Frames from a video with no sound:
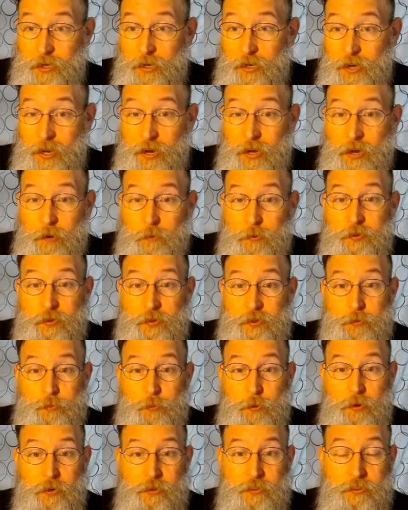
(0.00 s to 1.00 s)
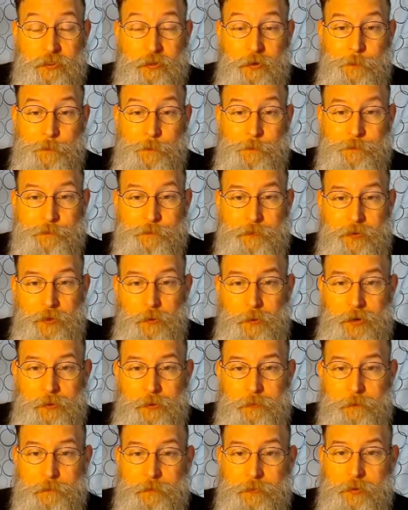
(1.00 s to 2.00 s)
hey, I read these books. All right.
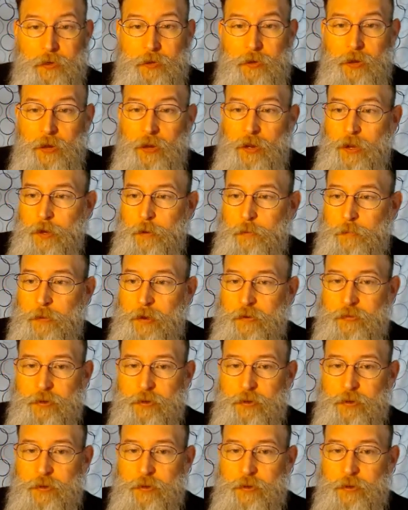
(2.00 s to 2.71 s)
Have a great one,